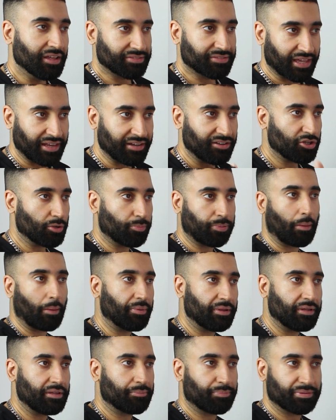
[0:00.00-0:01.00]
then you're
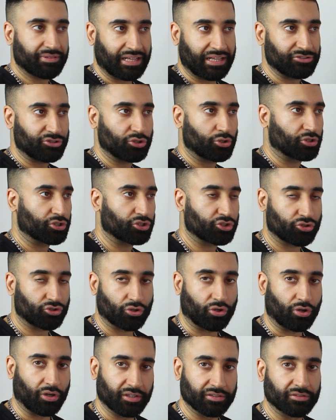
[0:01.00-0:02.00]
probably potentially going to
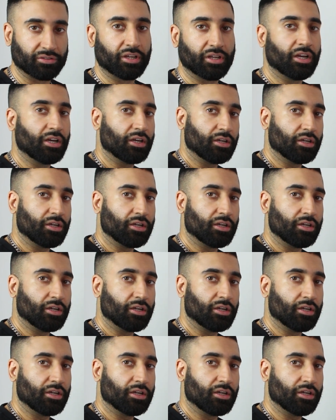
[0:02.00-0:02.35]
struggle in